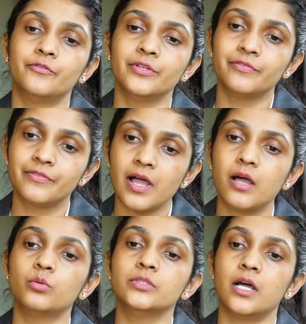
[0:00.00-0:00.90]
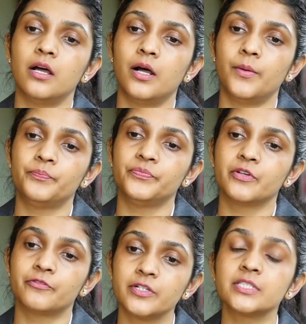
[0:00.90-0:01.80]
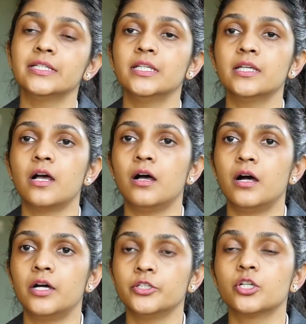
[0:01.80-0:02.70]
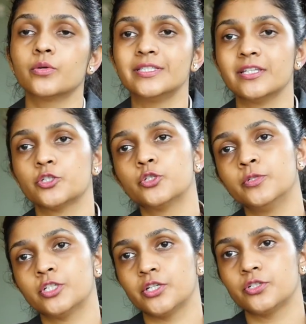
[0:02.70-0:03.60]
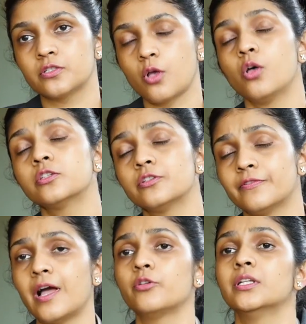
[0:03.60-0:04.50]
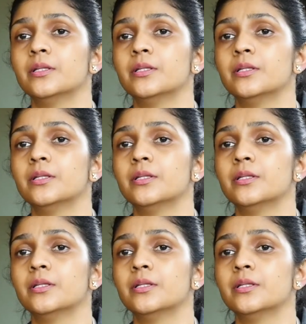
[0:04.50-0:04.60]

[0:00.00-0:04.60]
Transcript: We found firstly, EZH2 mutation is also found in